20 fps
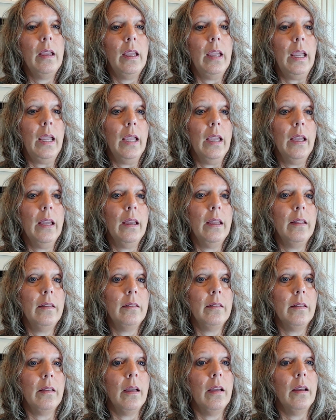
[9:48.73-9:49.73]

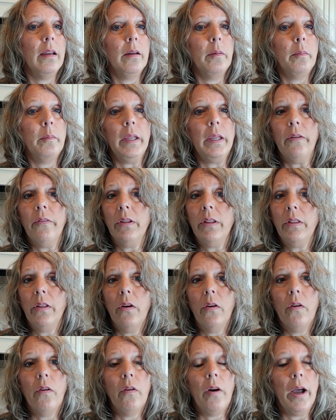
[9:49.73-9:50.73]
And even
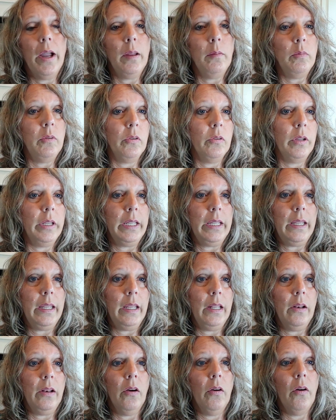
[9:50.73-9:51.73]
though I'm doing
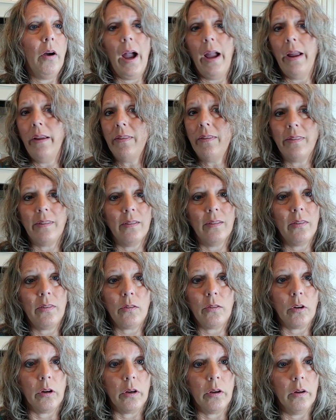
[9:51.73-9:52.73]
keto, I still
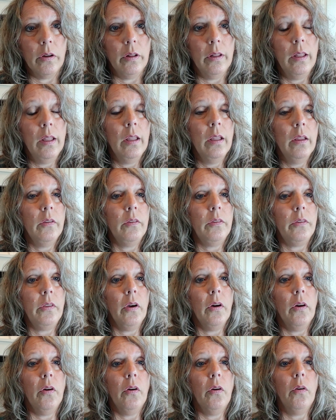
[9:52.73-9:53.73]
struggle.
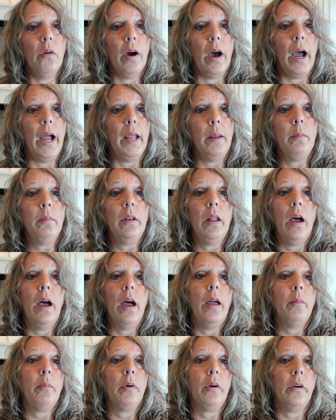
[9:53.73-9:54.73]
So I'm
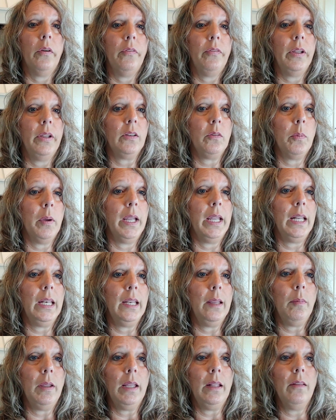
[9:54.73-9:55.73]
not perfect by
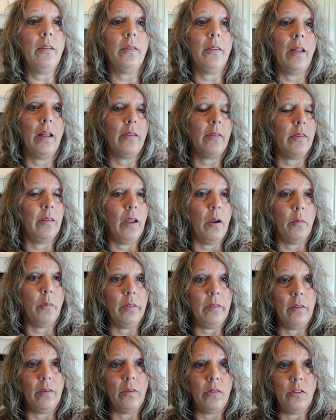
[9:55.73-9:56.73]
any means. That's not
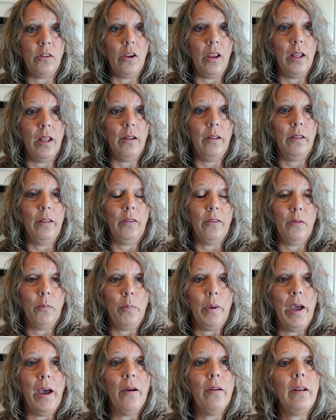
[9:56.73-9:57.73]
what this channel is
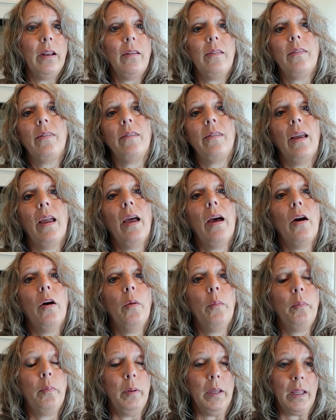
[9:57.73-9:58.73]
about. It's to
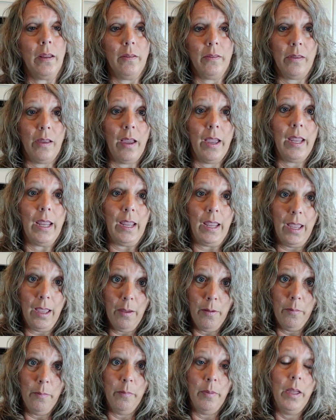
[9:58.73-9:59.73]
help, because I
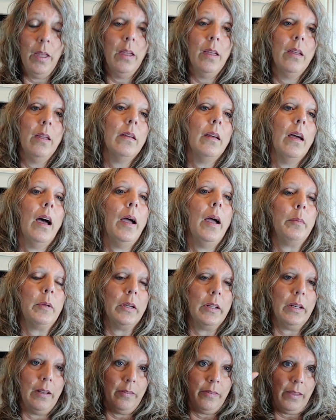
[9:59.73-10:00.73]
am I'm
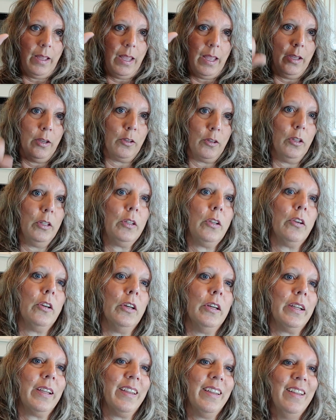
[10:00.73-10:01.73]
gonna say, a good
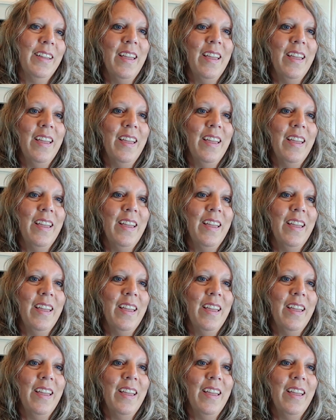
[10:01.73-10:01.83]
cook.